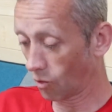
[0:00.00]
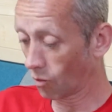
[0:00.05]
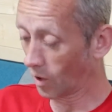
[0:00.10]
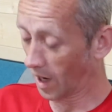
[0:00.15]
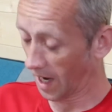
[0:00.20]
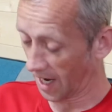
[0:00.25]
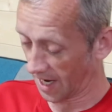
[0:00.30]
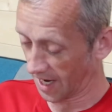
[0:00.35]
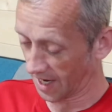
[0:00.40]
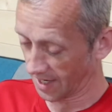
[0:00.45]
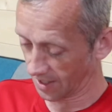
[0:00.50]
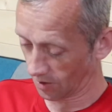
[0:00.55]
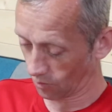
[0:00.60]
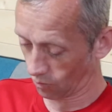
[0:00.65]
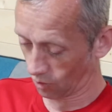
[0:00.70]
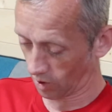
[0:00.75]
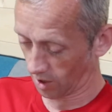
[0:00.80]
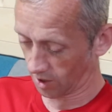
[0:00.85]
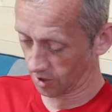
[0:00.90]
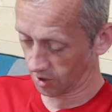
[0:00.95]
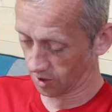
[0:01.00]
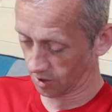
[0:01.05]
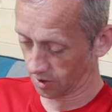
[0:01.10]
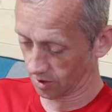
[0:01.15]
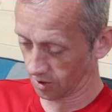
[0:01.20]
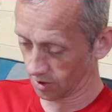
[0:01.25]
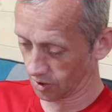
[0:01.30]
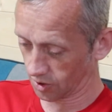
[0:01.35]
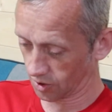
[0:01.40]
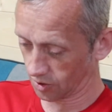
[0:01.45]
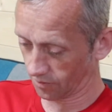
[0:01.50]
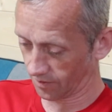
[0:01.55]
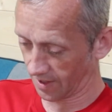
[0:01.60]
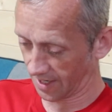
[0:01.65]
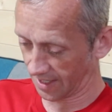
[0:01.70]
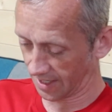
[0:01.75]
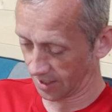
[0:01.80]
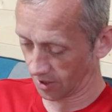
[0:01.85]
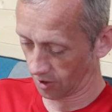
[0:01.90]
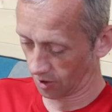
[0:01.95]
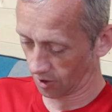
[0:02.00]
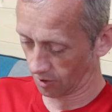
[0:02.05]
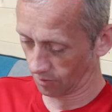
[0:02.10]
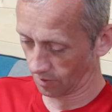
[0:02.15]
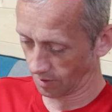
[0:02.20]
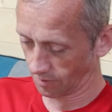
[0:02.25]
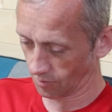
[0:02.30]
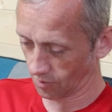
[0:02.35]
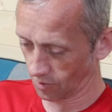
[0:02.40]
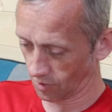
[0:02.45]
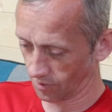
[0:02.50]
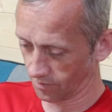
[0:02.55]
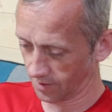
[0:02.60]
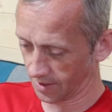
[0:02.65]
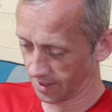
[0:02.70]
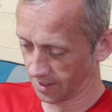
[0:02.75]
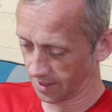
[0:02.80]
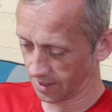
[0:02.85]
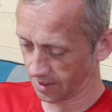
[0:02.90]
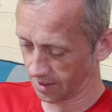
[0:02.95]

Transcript: And it worked. So if I get another wee move in here,